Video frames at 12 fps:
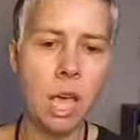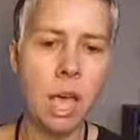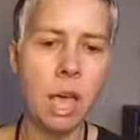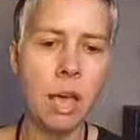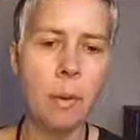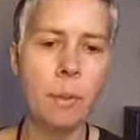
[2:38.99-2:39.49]

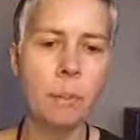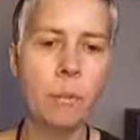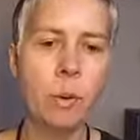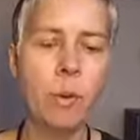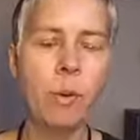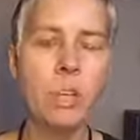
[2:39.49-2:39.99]
Um,
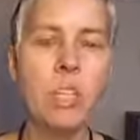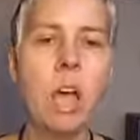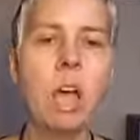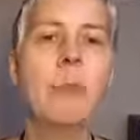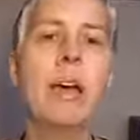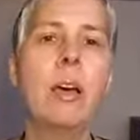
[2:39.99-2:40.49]
but when we
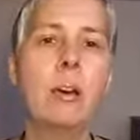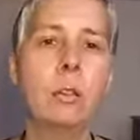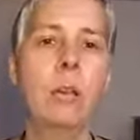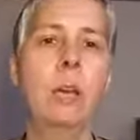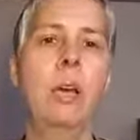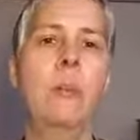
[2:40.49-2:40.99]
talk about
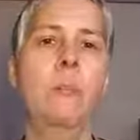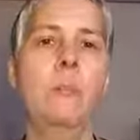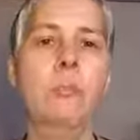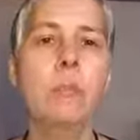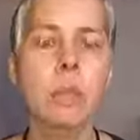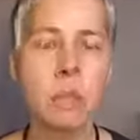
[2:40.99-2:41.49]
um,